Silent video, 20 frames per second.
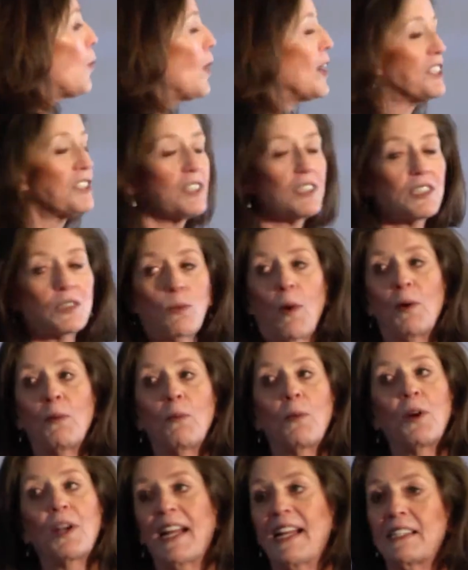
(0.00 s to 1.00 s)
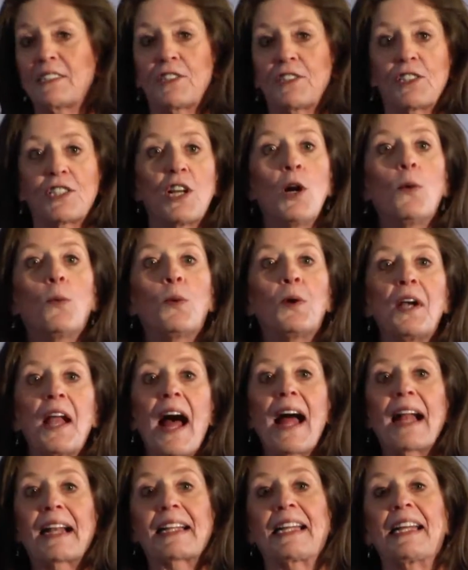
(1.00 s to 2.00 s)
questions, one-word answers. We're
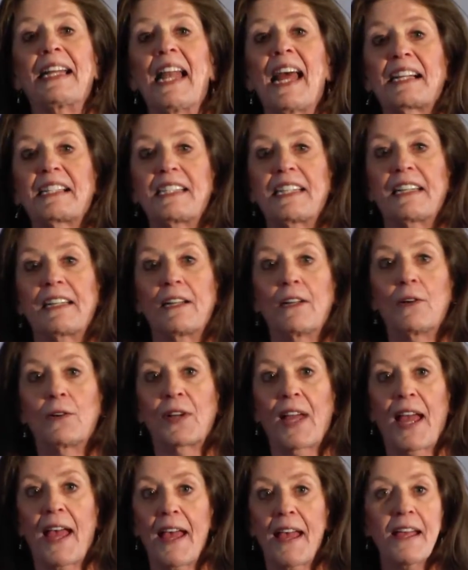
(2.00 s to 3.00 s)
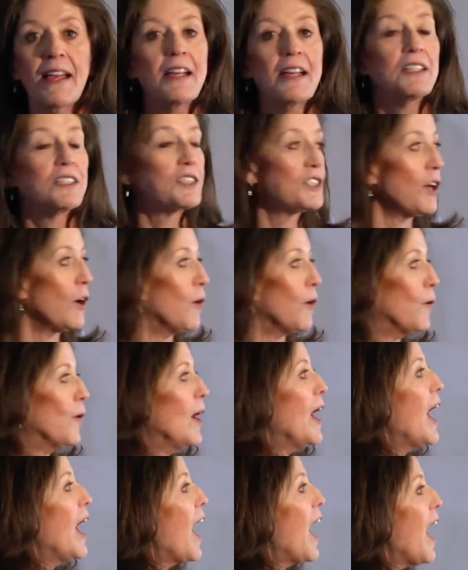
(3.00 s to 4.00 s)
not connecting, okay? So
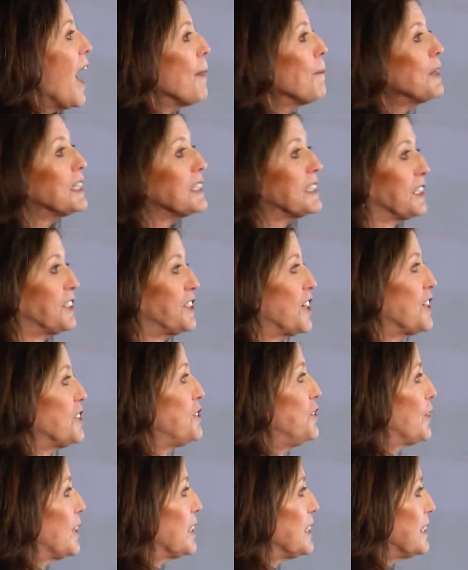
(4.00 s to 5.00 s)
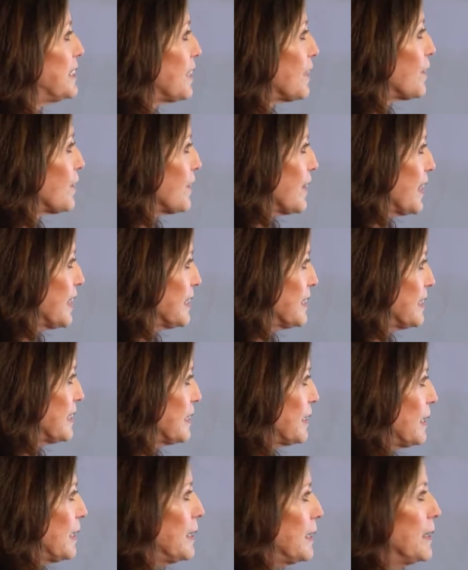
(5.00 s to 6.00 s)
I'm going to suggest you consider this.